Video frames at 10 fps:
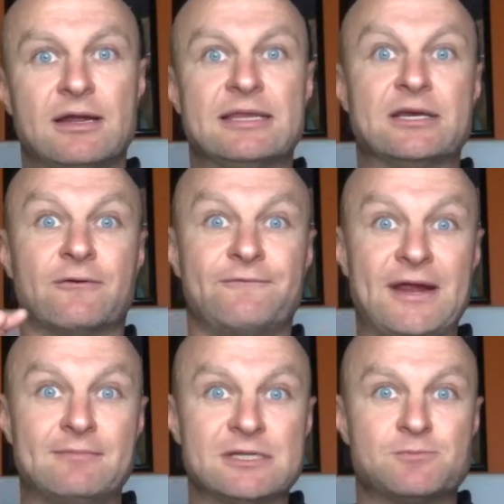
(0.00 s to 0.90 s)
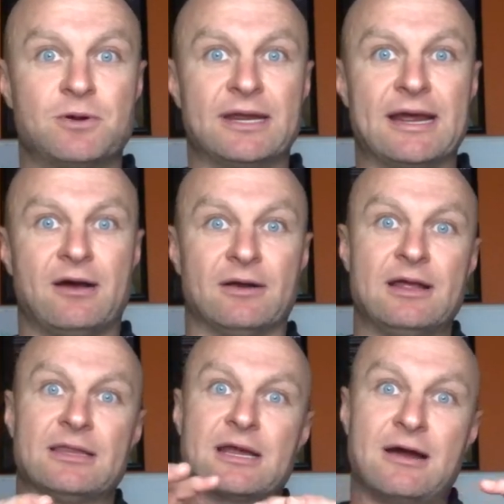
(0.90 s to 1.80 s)
that your family's putting out,
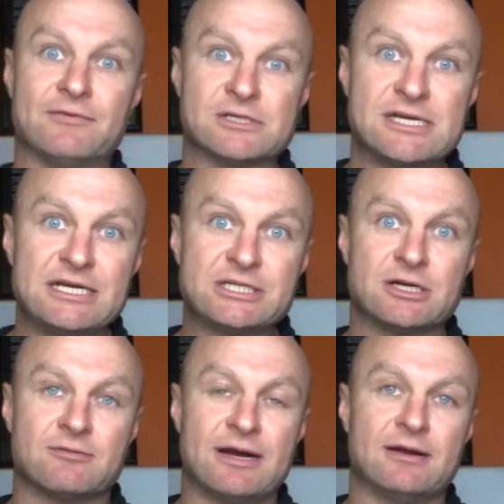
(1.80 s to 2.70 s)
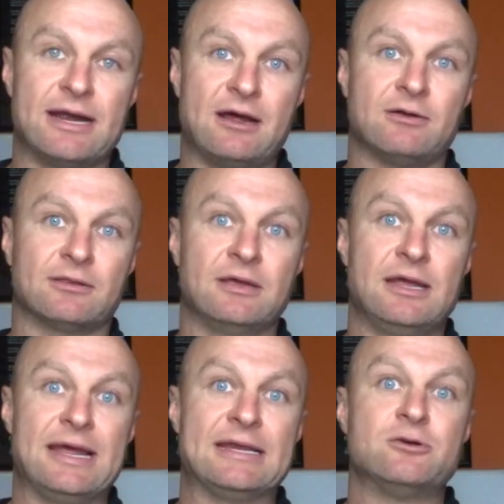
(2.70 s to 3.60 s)
the conversation around health
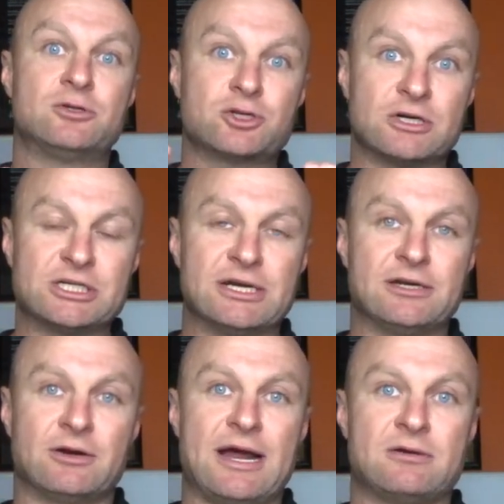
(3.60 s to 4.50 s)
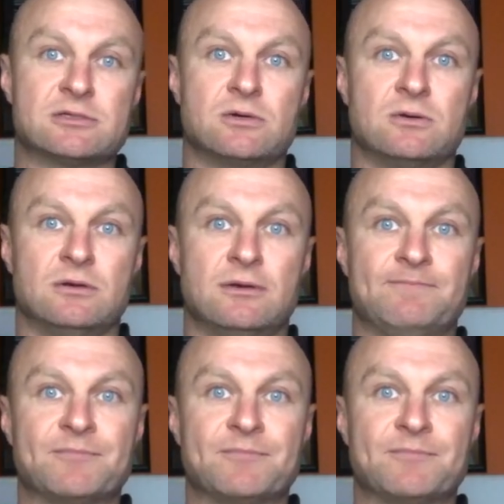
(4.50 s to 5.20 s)
and nutrition in your household,